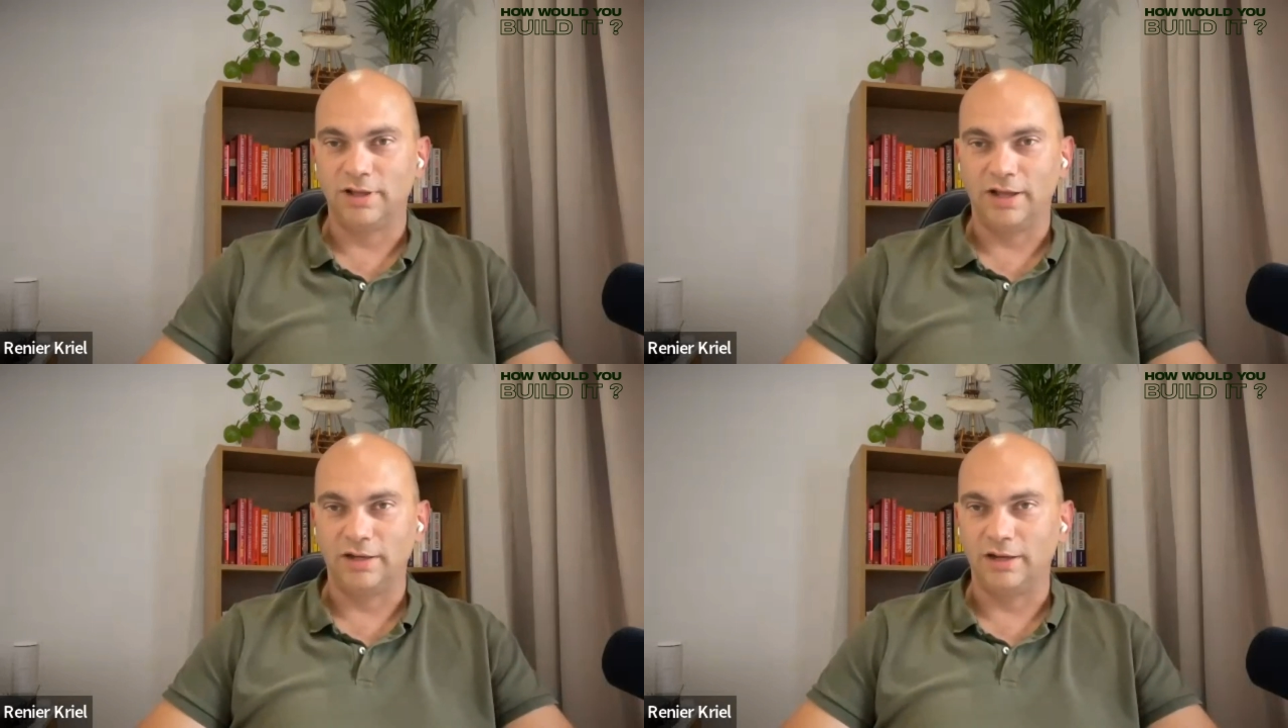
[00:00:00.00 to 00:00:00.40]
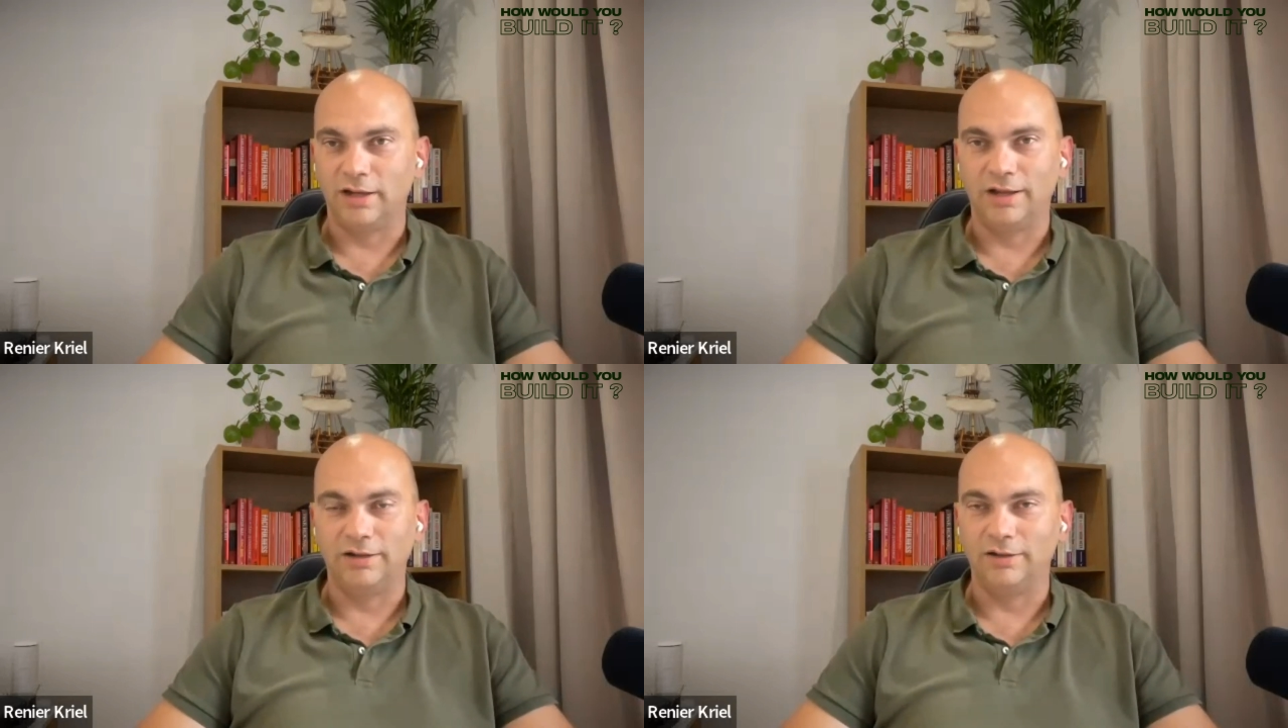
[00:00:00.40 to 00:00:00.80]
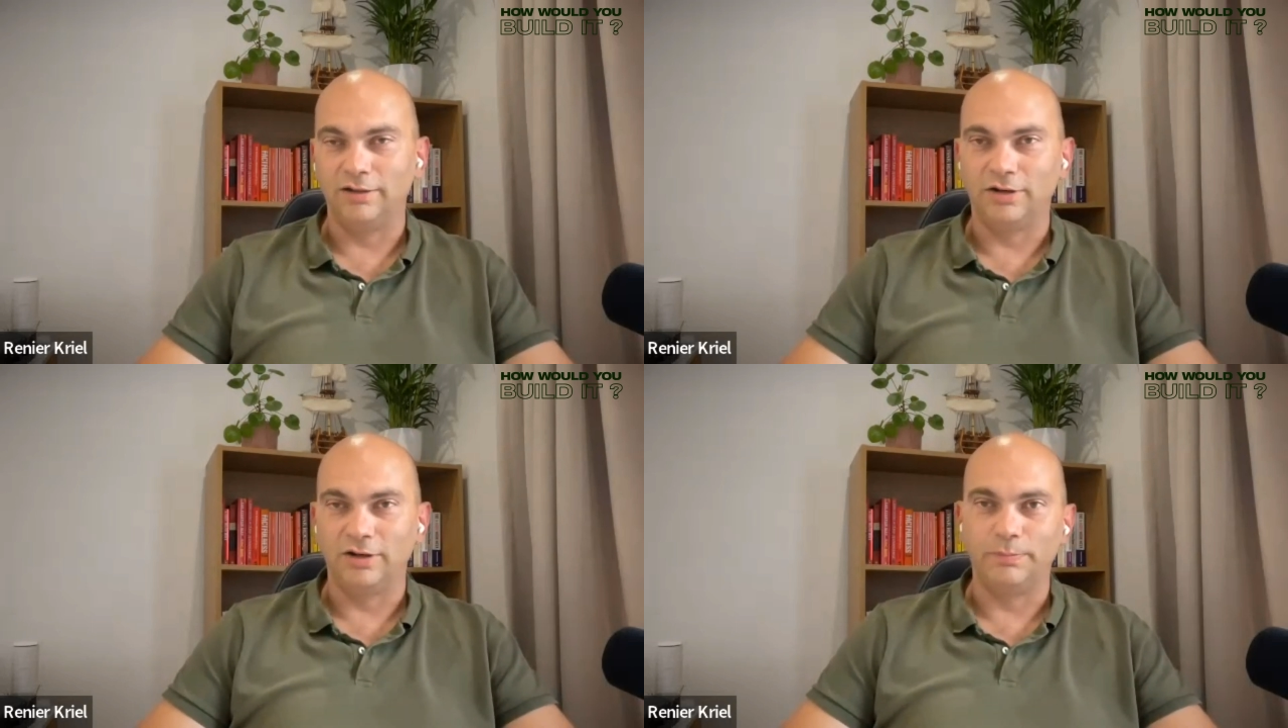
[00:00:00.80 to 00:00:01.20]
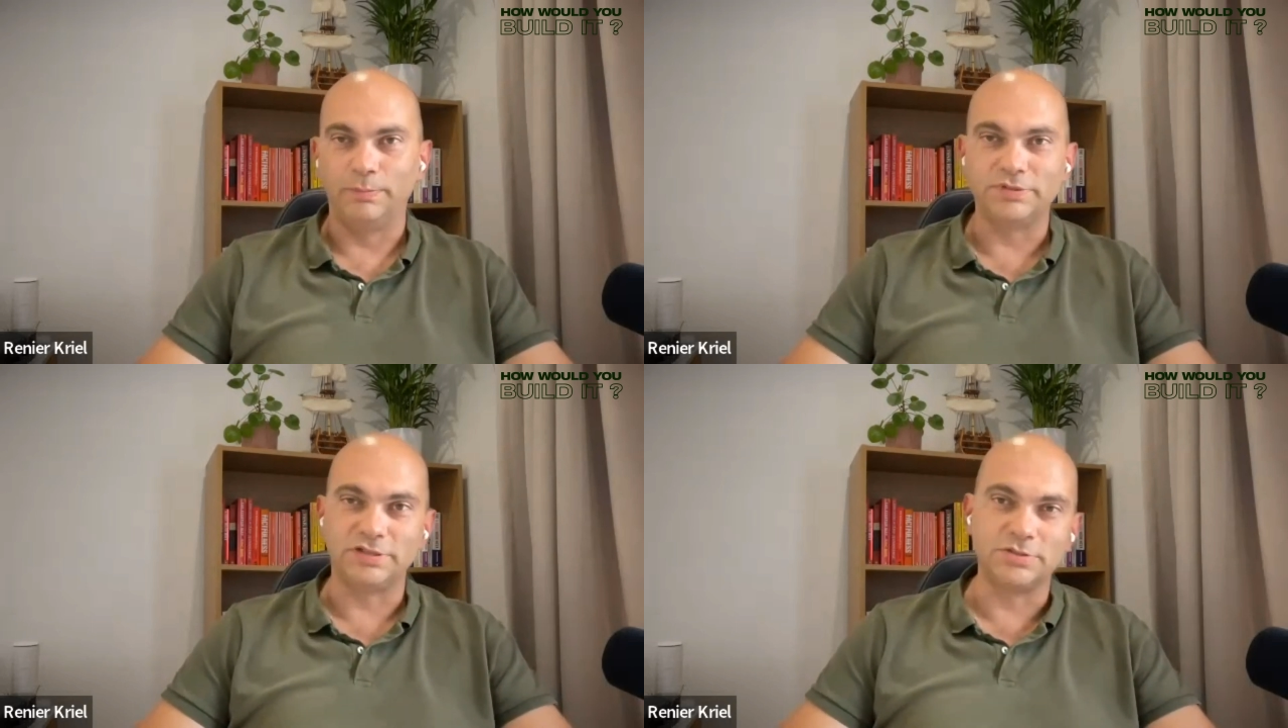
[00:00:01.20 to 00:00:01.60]
And
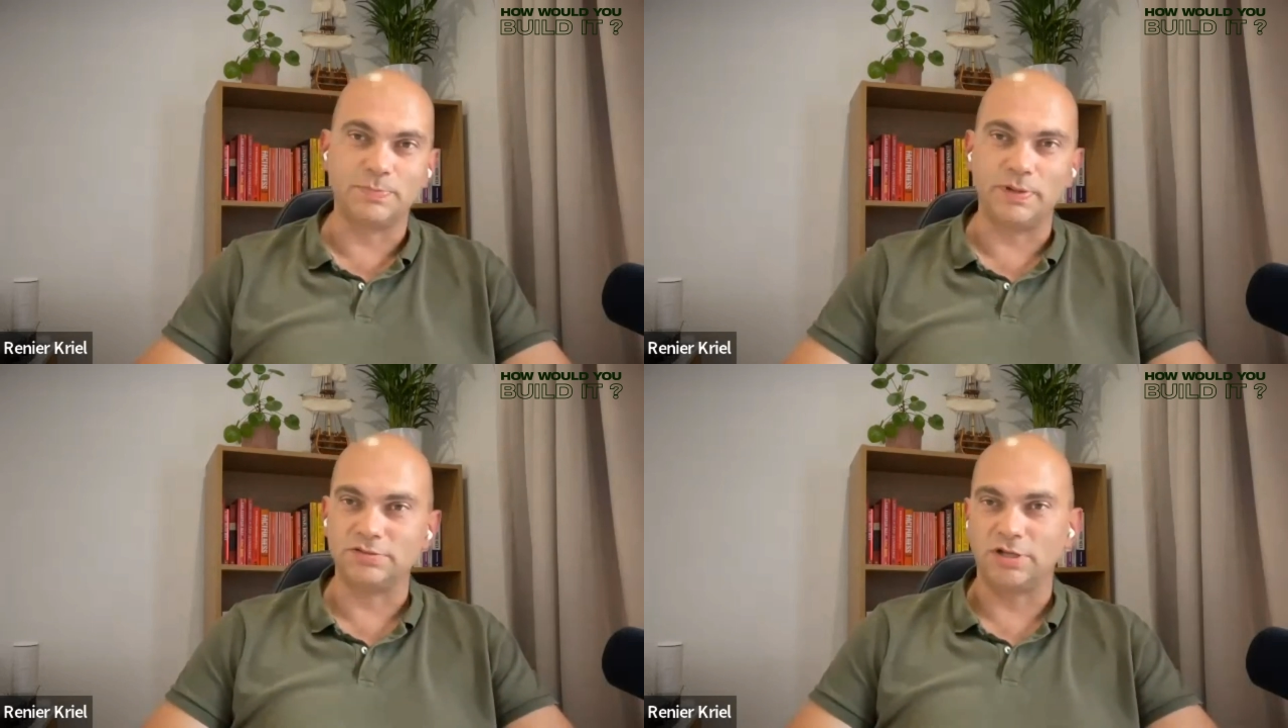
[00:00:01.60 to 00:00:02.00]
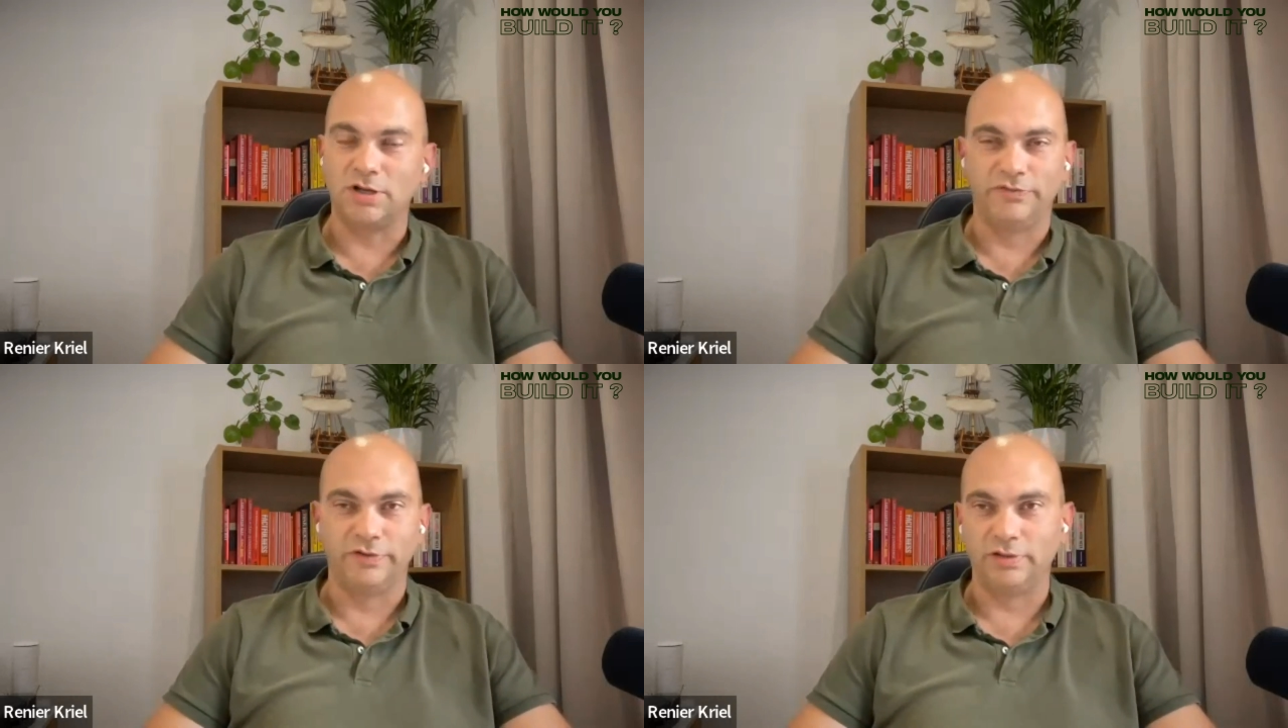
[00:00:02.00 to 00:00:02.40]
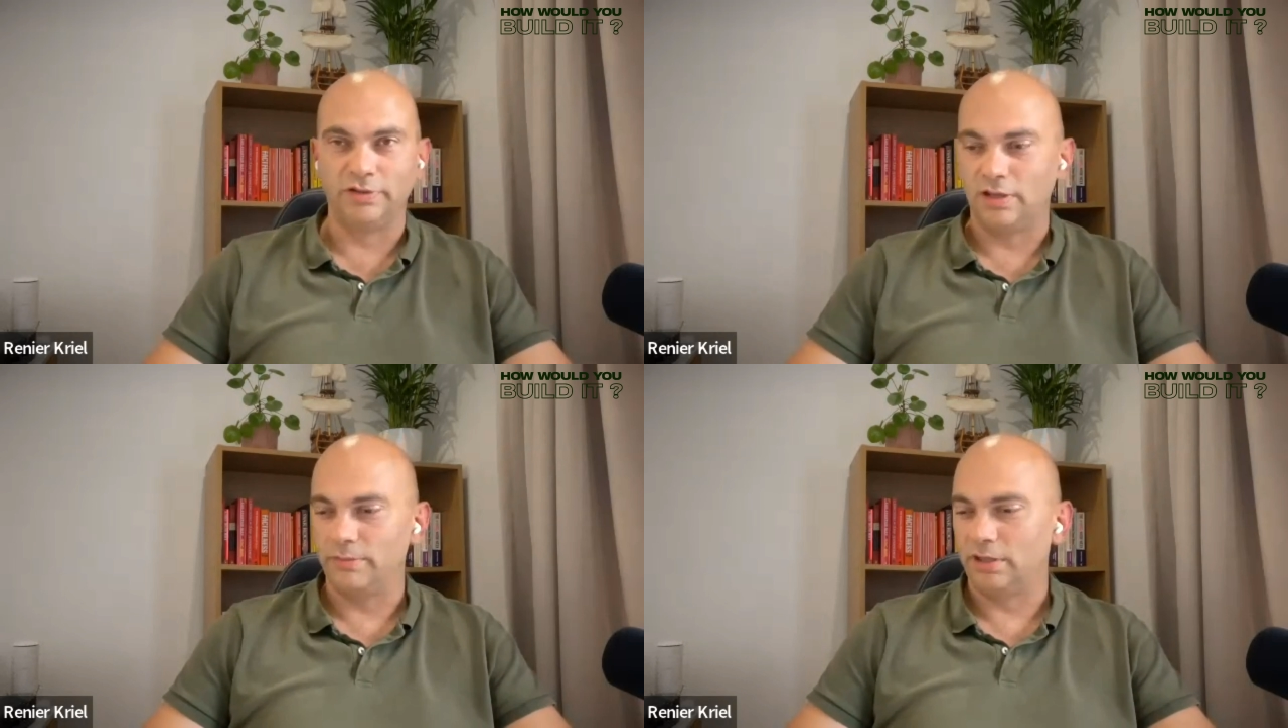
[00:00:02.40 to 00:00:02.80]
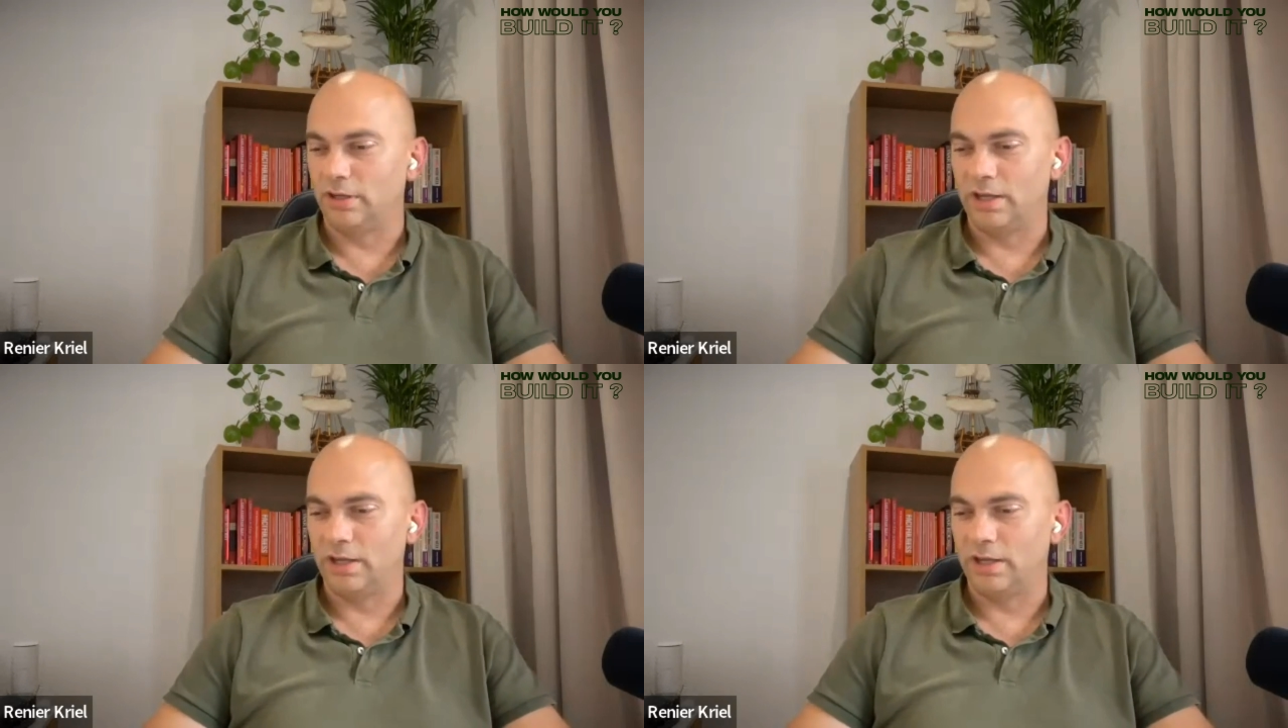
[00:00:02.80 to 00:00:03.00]
since post COVID, I mean,